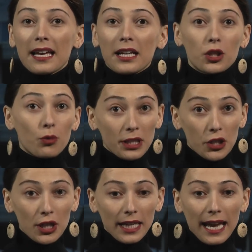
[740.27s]

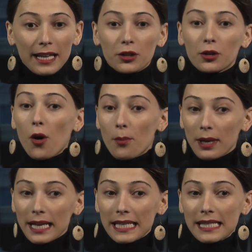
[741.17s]
strategic and
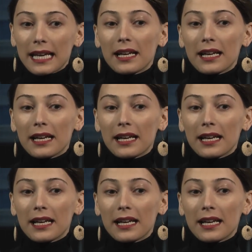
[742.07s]
complex